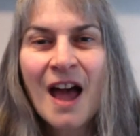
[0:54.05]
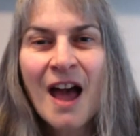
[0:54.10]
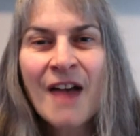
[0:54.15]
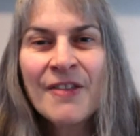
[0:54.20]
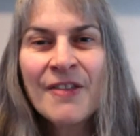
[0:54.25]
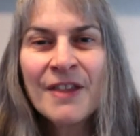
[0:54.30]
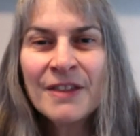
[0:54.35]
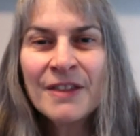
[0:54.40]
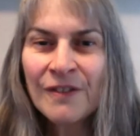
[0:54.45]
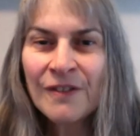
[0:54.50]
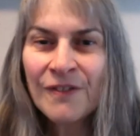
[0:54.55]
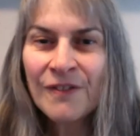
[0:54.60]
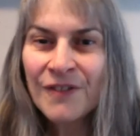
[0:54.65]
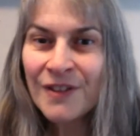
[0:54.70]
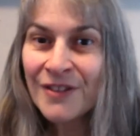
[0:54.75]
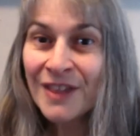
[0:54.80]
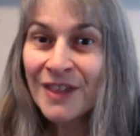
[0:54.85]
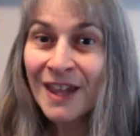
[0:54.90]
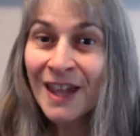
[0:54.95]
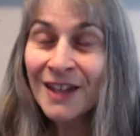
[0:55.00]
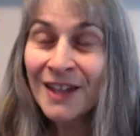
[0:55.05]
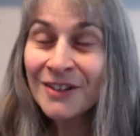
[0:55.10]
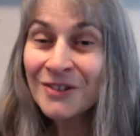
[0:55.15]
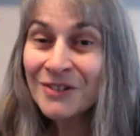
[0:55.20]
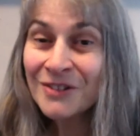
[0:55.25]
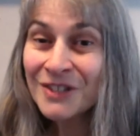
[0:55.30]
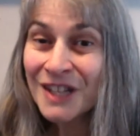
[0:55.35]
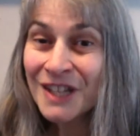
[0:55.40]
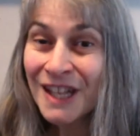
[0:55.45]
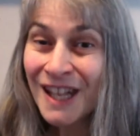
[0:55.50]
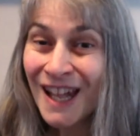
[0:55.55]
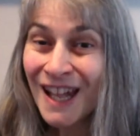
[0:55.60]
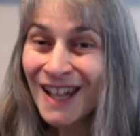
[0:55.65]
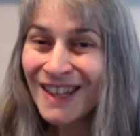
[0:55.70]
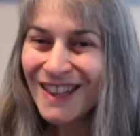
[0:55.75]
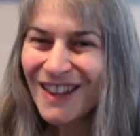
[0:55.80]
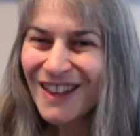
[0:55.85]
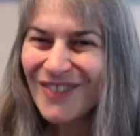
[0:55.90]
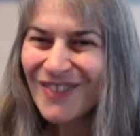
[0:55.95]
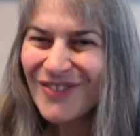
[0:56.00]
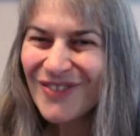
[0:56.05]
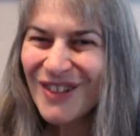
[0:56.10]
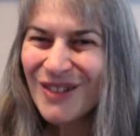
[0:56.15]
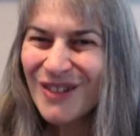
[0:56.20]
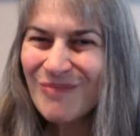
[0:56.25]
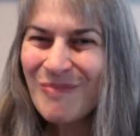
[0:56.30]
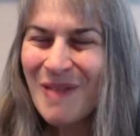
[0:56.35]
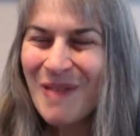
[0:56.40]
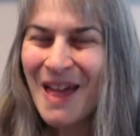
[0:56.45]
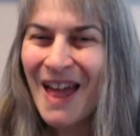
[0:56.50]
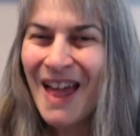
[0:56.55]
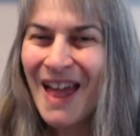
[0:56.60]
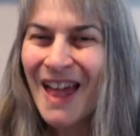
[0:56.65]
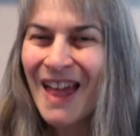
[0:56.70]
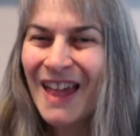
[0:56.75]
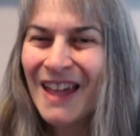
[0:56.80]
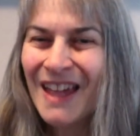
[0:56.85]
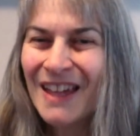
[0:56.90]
And then they'll feel the energy and love you back.